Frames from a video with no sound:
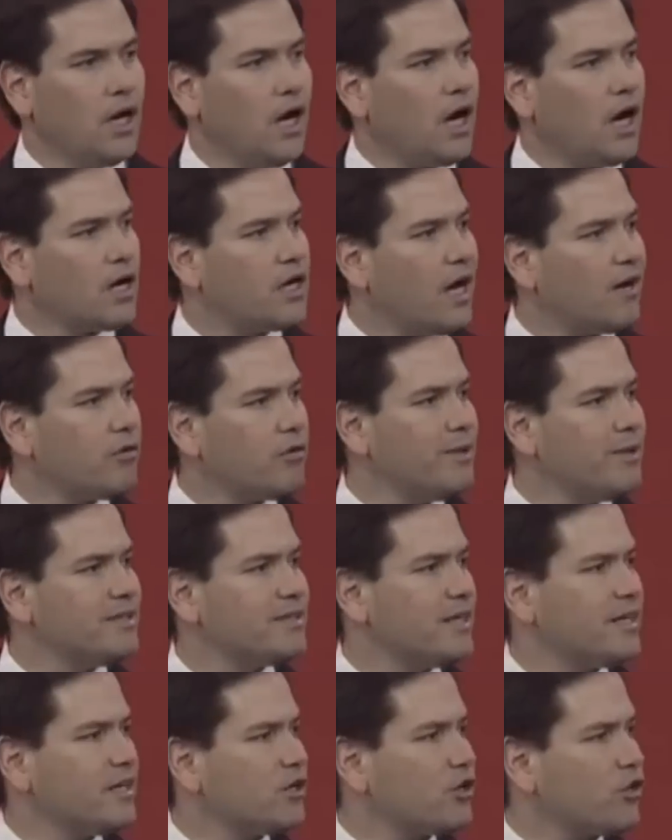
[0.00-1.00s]
A
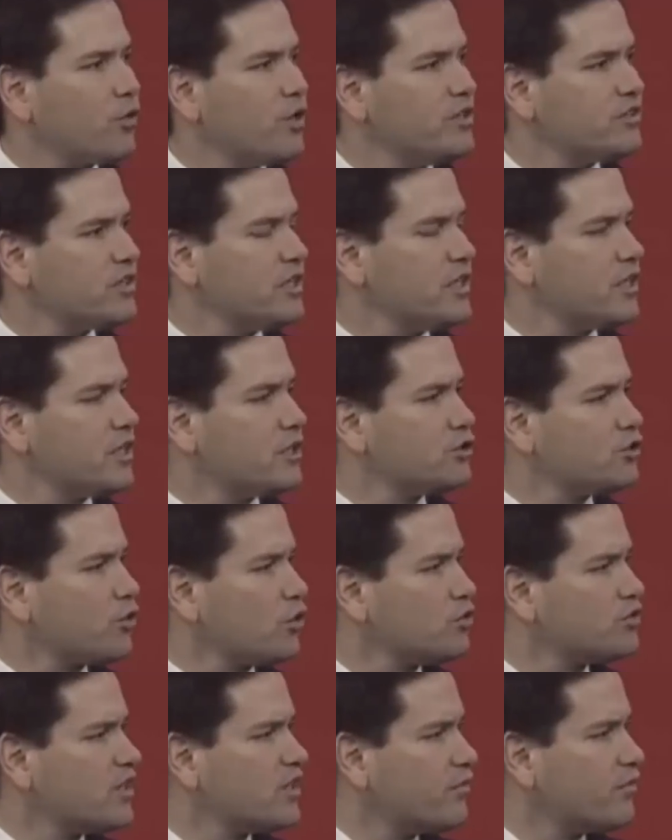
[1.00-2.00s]
government that increasingly
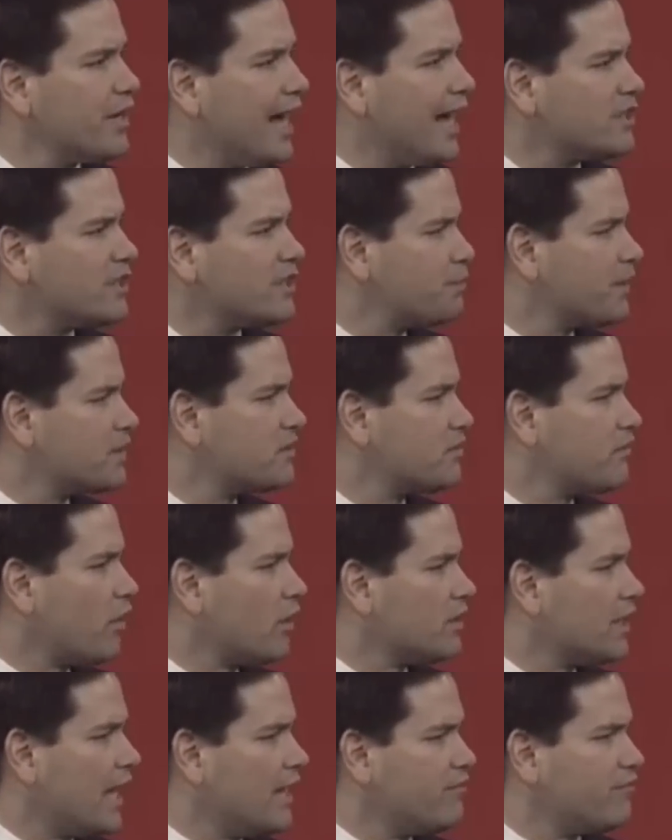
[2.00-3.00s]
controls every aspect of
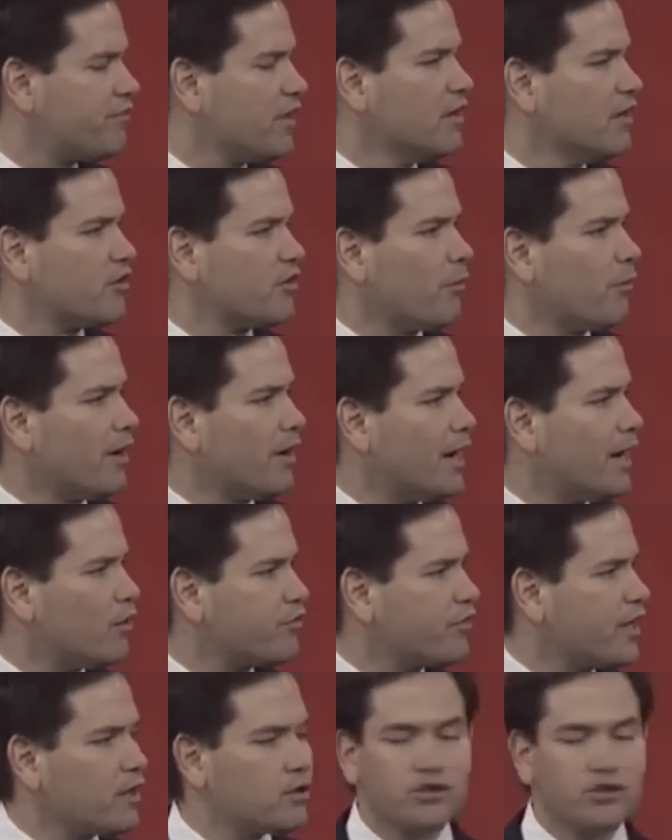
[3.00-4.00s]
our life, from our
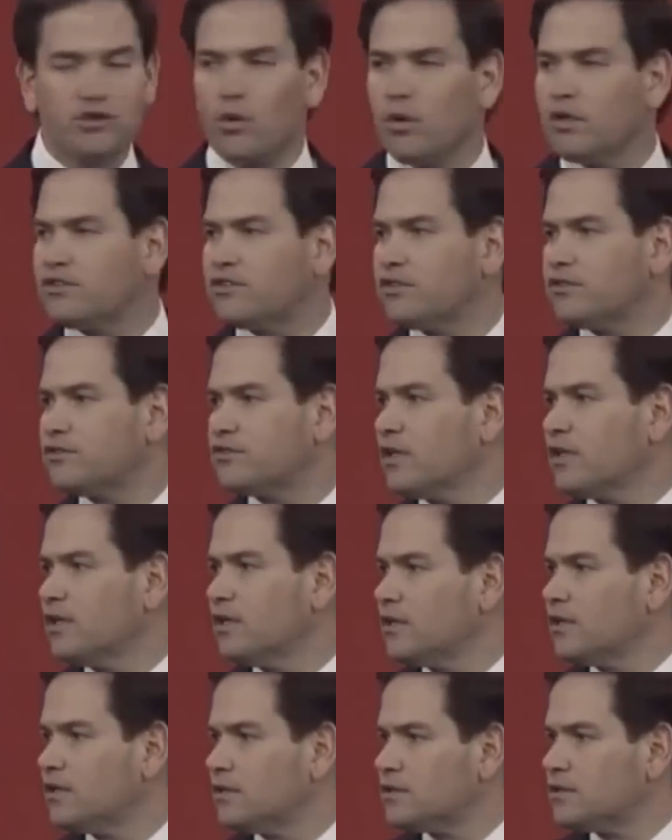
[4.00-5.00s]
health care choices
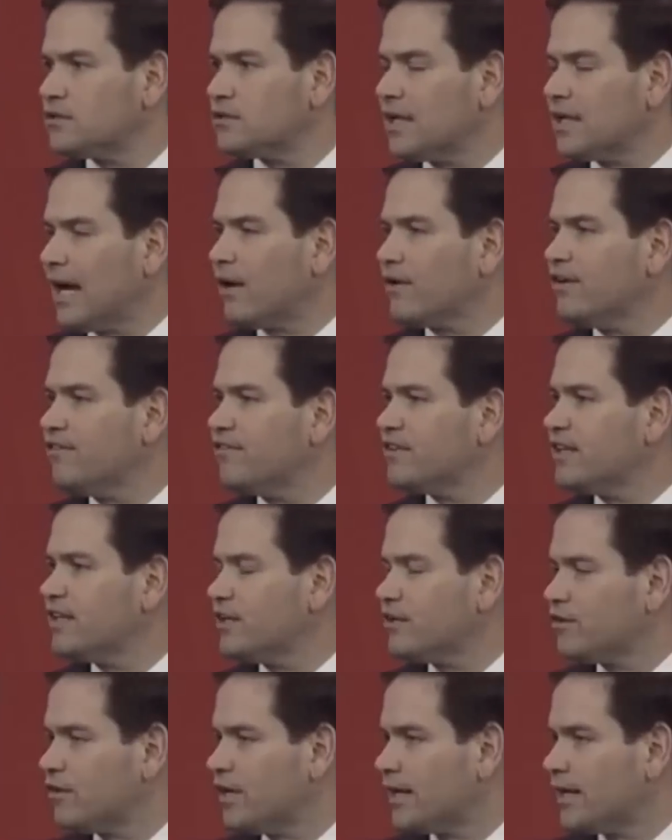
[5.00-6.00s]
to now even the
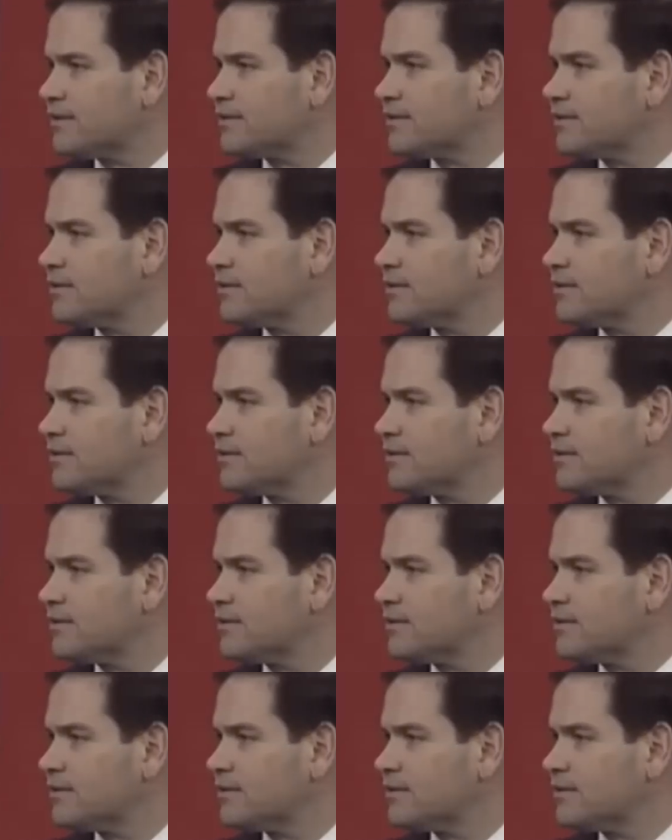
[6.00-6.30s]
internet.